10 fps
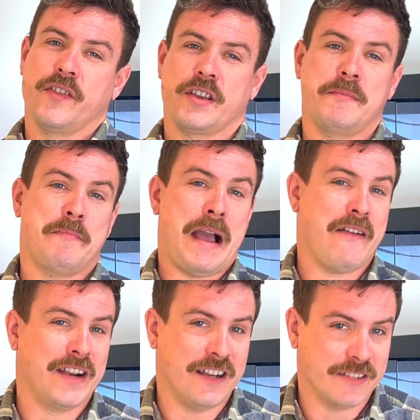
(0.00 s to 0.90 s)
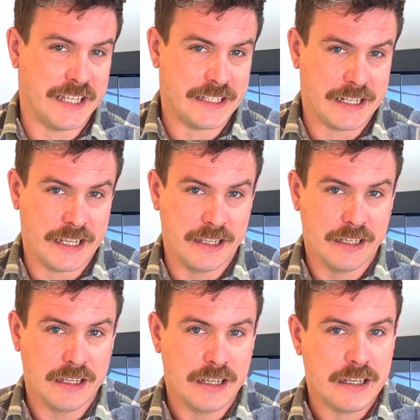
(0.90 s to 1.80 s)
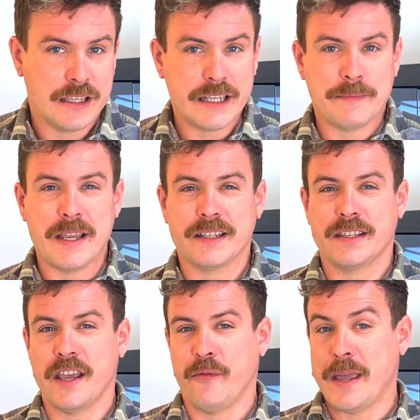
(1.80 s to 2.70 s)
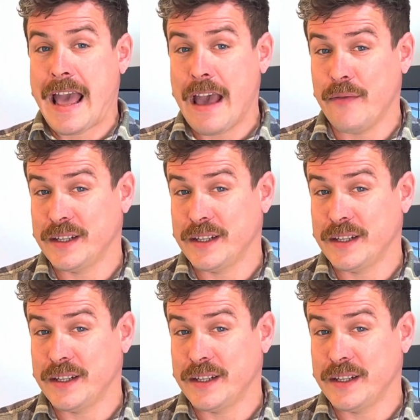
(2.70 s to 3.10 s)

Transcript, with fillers: that can be paralleled easily. This means that if we ever